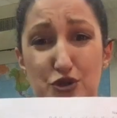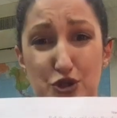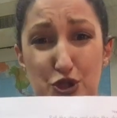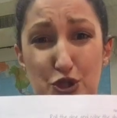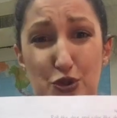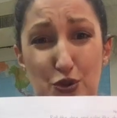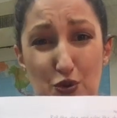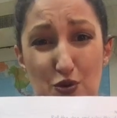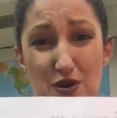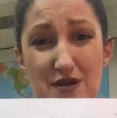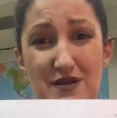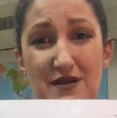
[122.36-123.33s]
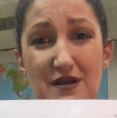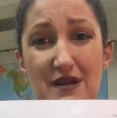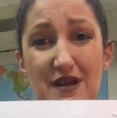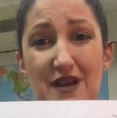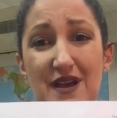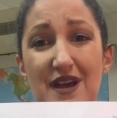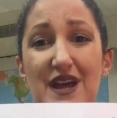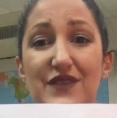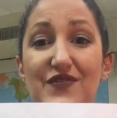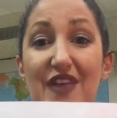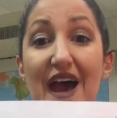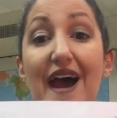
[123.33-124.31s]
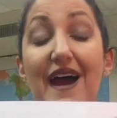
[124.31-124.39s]
2. If
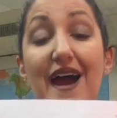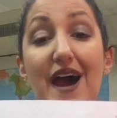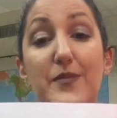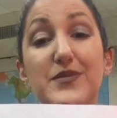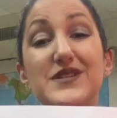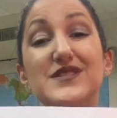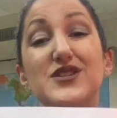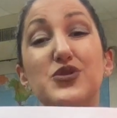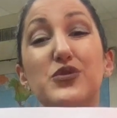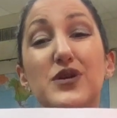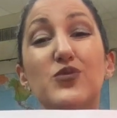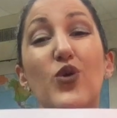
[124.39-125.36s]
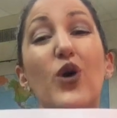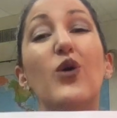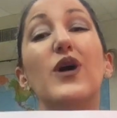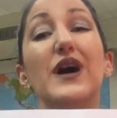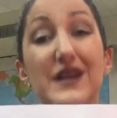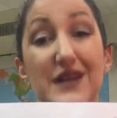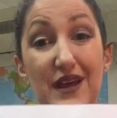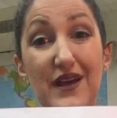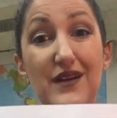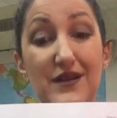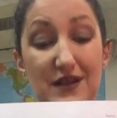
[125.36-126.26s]
that happens, you can roll again.